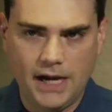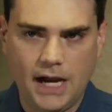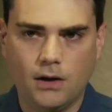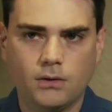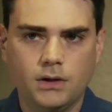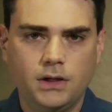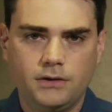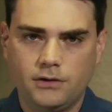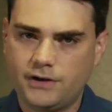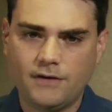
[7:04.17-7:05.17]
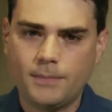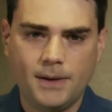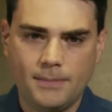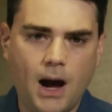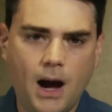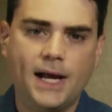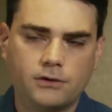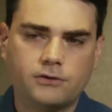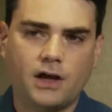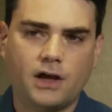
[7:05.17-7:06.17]
now. There's never been a mob
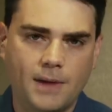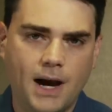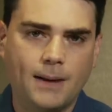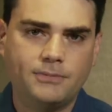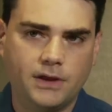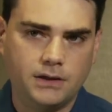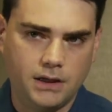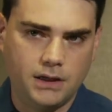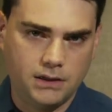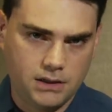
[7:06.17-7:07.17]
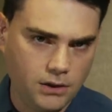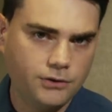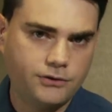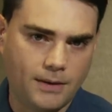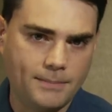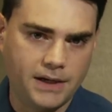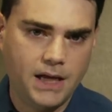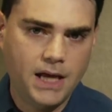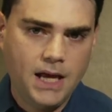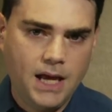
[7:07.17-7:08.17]
outside of mobs that, that kill
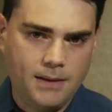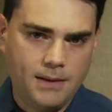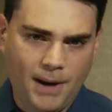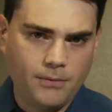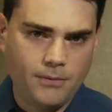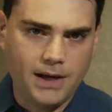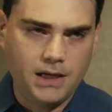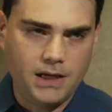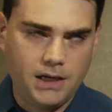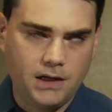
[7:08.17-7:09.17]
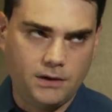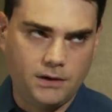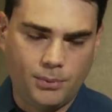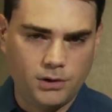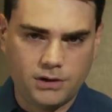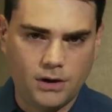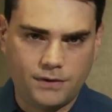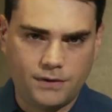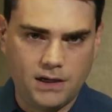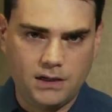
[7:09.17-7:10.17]
somebody. And by the way, it's important to
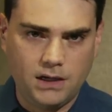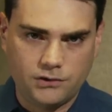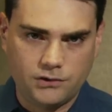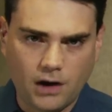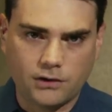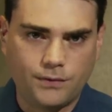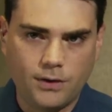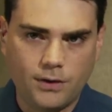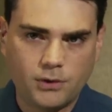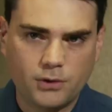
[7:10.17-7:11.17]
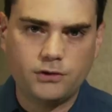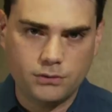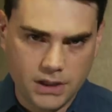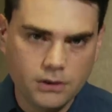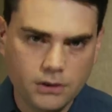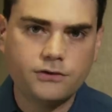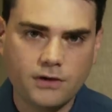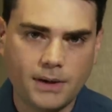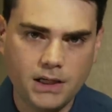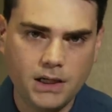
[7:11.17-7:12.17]
note that in Charlottesville, the person who killed
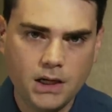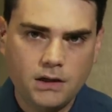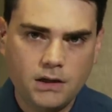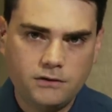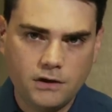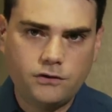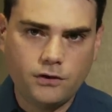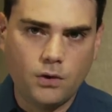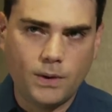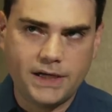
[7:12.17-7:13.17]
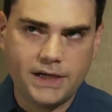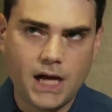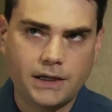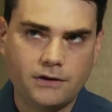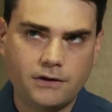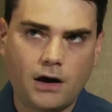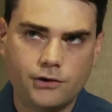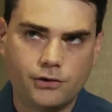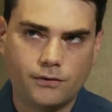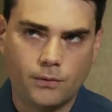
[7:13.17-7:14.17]
somebody did so when he got in his car
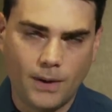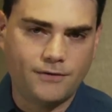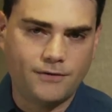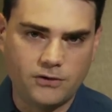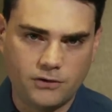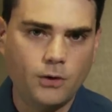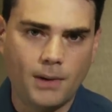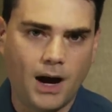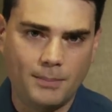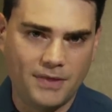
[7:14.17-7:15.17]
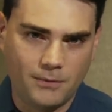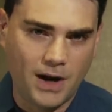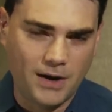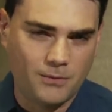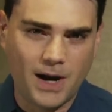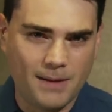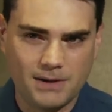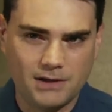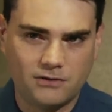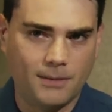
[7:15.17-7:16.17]
and drove away from his own mob and then went and rammed
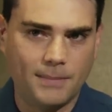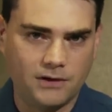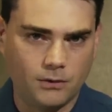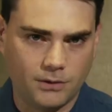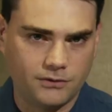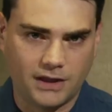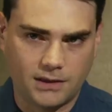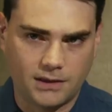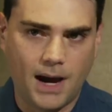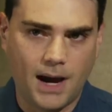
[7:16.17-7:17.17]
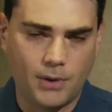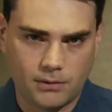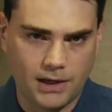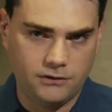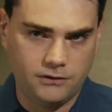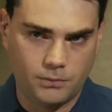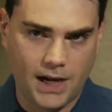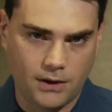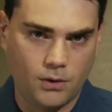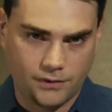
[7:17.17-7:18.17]
into somebody. So it wasn't like the mob went crazy,
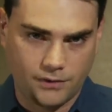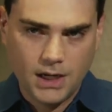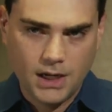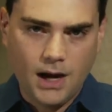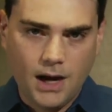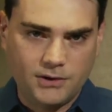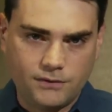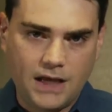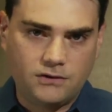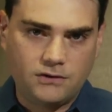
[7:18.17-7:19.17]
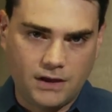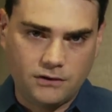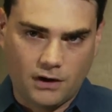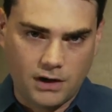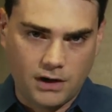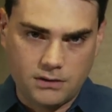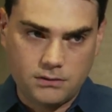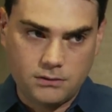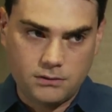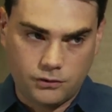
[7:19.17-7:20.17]
ran over a bunch of gates and then started
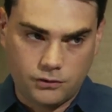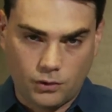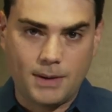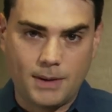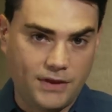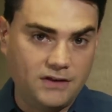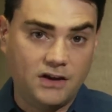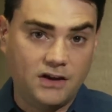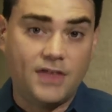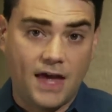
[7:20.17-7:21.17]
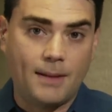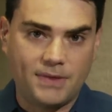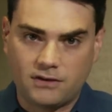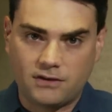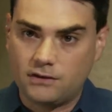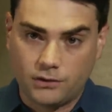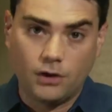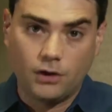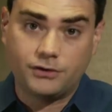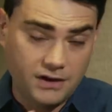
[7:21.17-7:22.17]
destroying people. They did that, but that didn't
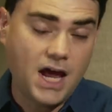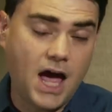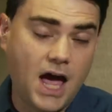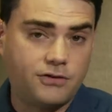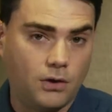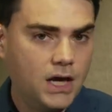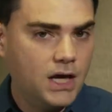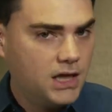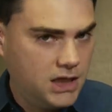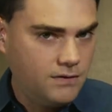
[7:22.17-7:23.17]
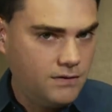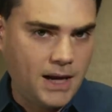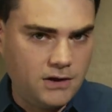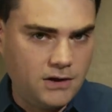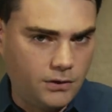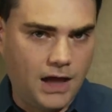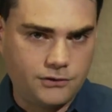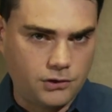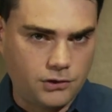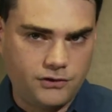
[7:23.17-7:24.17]
result in the death. So even by his own
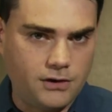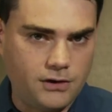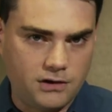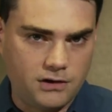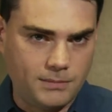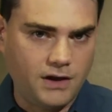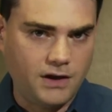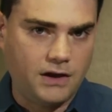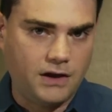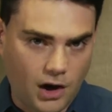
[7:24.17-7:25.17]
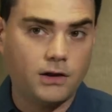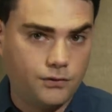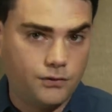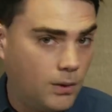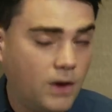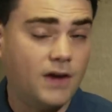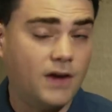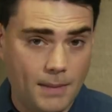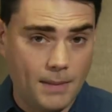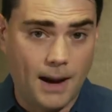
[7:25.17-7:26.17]
logical standard, it doesn't make sense. Charlottesville was
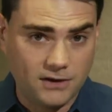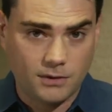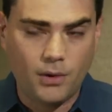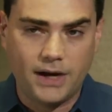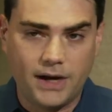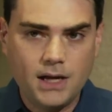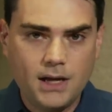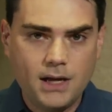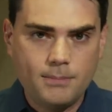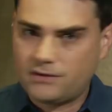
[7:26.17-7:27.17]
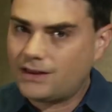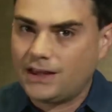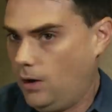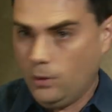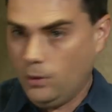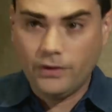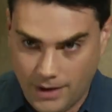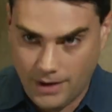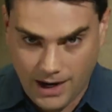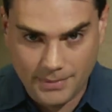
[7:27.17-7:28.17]
a mob. That's the point. But it's not the only
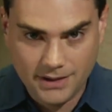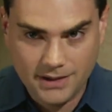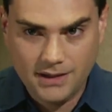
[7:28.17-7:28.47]
mob.